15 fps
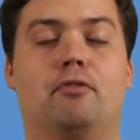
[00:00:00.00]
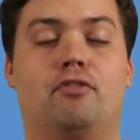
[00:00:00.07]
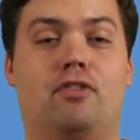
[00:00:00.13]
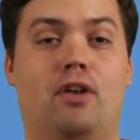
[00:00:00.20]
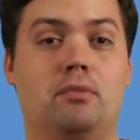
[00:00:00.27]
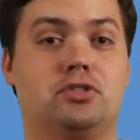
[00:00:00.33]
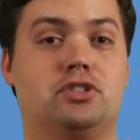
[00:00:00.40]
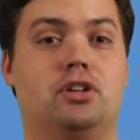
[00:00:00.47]

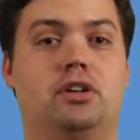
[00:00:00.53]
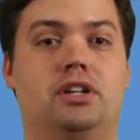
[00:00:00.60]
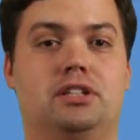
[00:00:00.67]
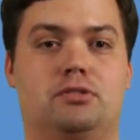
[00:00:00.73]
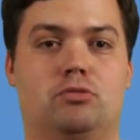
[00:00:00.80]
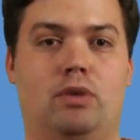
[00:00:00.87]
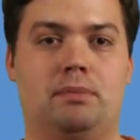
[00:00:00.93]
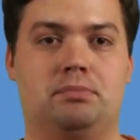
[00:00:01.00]
from
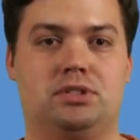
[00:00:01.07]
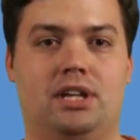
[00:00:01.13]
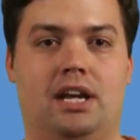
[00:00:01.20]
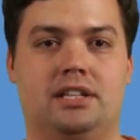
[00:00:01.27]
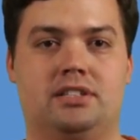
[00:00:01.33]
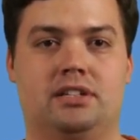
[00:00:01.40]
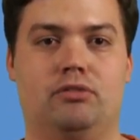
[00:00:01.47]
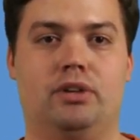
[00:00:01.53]
Sony's
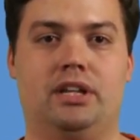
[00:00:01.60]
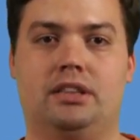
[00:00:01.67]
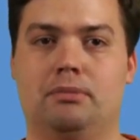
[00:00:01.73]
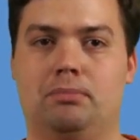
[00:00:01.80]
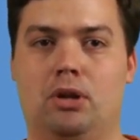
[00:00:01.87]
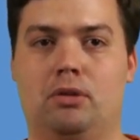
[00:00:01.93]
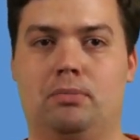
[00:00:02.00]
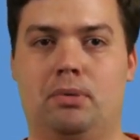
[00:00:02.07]
website and read
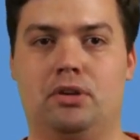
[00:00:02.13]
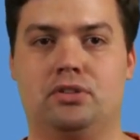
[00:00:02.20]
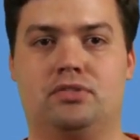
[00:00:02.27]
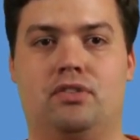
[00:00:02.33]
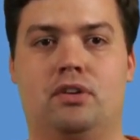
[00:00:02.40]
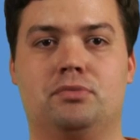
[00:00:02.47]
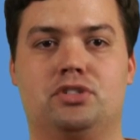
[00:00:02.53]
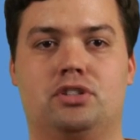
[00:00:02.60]
the blog
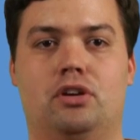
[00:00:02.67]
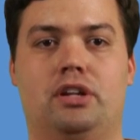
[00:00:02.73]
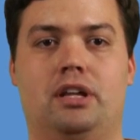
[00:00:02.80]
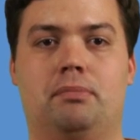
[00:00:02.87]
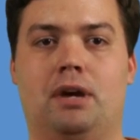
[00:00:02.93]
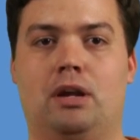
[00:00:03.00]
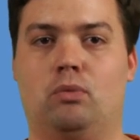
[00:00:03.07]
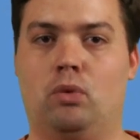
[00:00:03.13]
post from
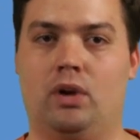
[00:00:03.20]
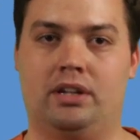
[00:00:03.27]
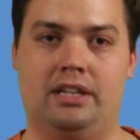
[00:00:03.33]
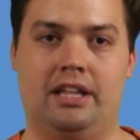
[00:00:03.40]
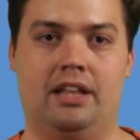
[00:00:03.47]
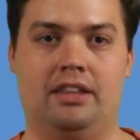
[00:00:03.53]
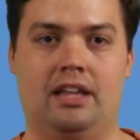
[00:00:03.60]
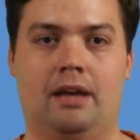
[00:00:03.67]
Sony about what
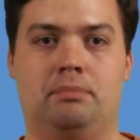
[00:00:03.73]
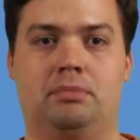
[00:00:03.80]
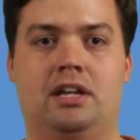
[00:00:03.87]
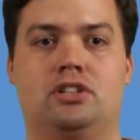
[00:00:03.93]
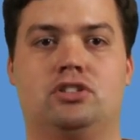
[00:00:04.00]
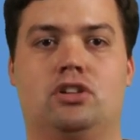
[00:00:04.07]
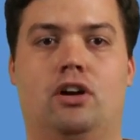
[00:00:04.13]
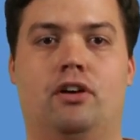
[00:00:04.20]
the other
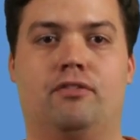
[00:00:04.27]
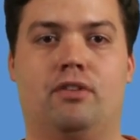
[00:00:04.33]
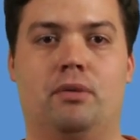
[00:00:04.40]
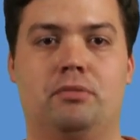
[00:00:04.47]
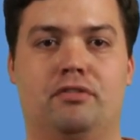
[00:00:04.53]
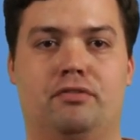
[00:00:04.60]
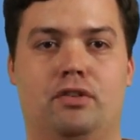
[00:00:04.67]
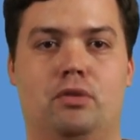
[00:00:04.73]
updates are
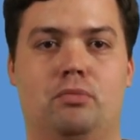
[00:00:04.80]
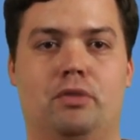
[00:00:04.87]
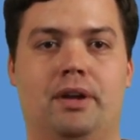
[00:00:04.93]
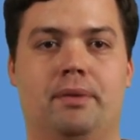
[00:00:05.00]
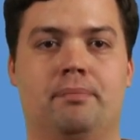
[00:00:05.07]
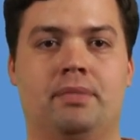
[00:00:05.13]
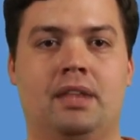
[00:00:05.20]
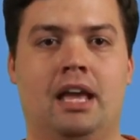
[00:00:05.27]
from the
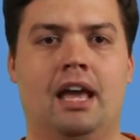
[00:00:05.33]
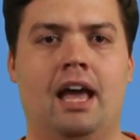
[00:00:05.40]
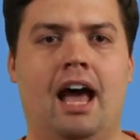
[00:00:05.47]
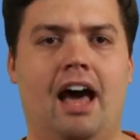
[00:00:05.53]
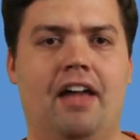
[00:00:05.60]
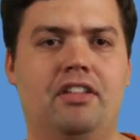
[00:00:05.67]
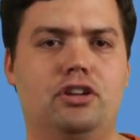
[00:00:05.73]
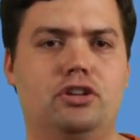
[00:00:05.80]
firmware.
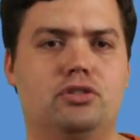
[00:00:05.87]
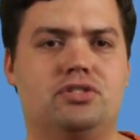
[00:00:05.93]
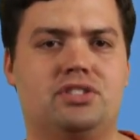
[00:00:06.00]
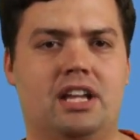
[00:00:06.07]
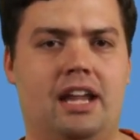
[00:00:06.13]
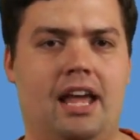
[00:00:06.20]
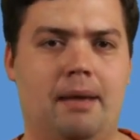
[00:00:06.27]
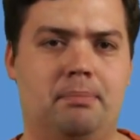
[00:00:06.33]
Other
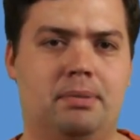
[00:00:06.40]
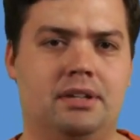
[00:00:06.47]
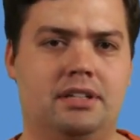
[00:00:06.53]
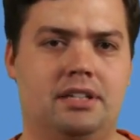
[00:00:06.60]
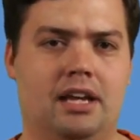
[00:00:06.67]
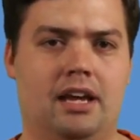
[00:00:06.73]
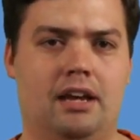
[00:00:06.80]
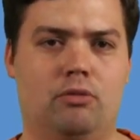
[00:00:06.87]
news that
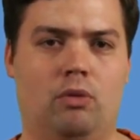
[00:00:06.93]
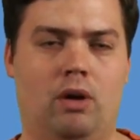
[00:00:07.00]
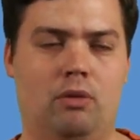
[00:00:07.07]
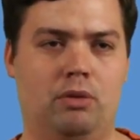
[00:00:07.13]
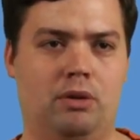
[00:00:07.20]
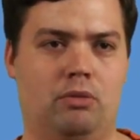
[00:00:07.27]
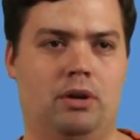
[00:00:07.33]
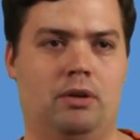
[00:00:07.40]
happened
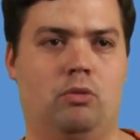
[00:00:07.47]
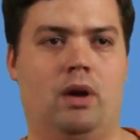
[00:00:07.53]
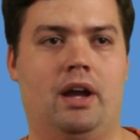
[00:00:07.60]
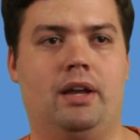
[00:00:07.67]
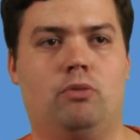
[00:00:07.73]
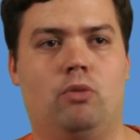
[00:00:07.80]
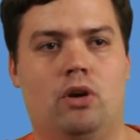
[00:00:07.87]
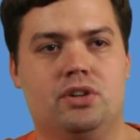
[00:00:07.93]
while we were
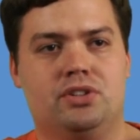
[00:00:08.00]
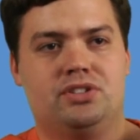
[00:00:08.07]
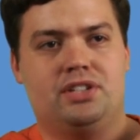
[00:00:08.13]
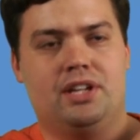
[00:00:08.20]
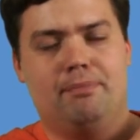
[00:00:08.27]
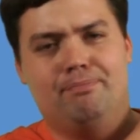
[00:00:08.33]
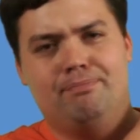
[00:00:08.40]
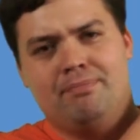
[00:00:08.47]
away
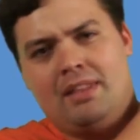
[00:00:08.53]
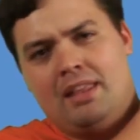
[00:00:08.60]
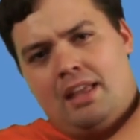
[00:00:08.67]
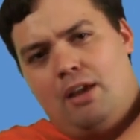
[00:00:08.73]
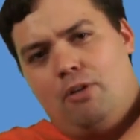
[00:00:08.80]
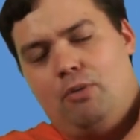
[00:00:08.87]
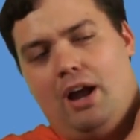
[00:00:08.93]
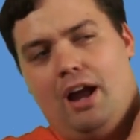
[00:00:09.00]
was
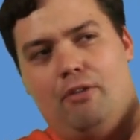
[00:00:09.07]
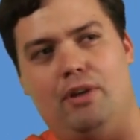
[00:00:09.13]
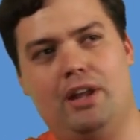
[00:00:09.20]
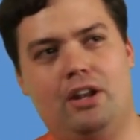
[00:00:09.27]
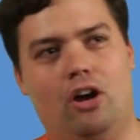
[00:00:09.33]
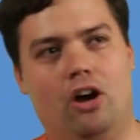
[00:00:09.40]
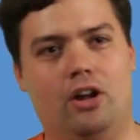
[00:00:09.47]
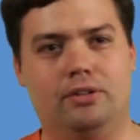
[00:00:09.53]
I
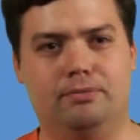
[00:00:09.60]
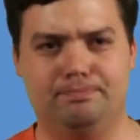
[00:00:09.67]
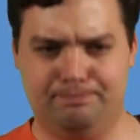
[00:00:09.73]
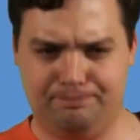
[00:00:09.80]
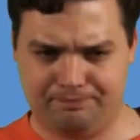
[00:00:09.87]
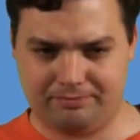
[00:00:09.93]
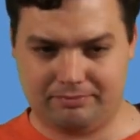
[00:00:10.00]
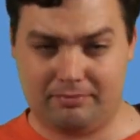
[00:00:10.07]
read
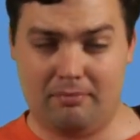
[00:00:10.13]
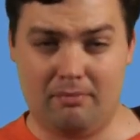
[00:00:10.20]
on